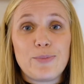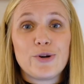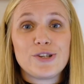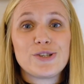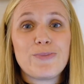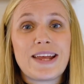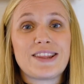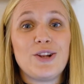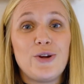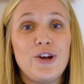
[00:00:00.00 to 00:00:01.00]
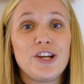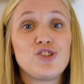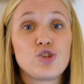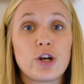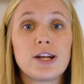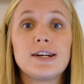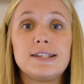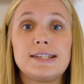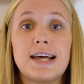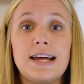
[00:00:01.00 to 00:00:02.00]
important to make the learning short and
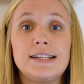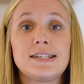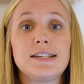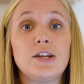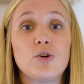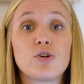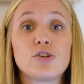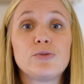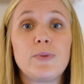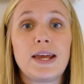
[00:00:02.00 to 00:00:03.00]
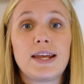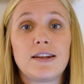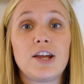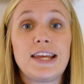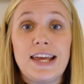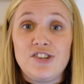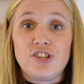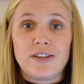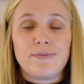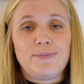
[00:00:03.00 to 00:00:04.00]
concise in order to make it
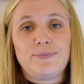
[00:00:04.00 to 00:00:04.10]
engaging.